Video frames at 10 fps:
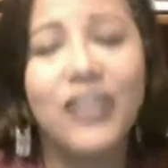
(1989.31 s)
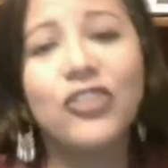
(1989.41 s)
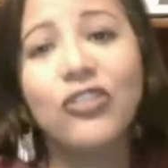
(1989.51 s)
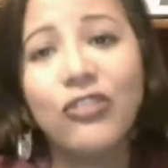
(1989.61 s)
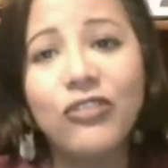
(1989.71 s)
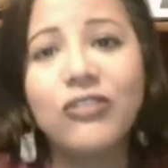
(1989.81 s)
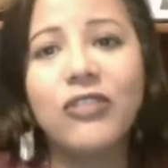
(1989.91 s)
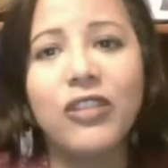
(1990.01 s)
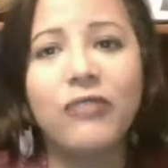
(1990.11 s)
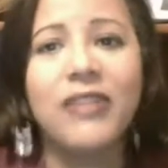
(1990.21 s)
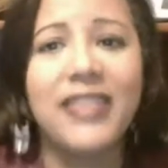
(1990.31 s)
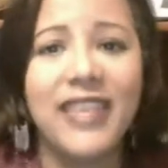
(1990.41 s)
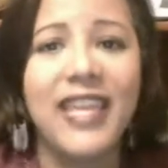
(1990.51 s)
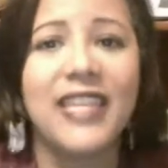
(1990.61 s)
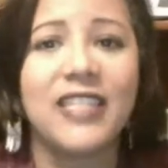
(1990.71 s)
So those are the 3
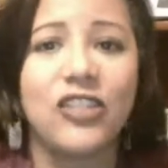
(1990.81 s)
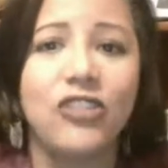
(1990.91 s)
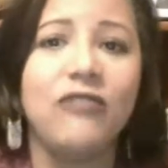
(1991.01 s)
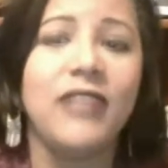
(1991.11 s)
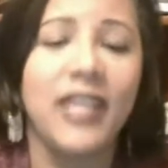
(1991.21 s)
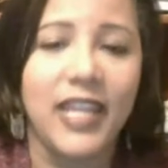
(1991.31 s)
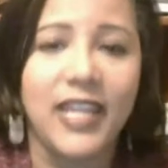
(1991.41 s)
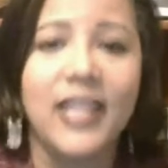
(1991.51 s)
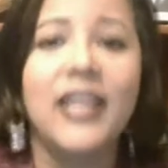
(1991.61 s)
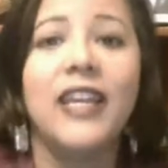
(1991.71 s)
things that you need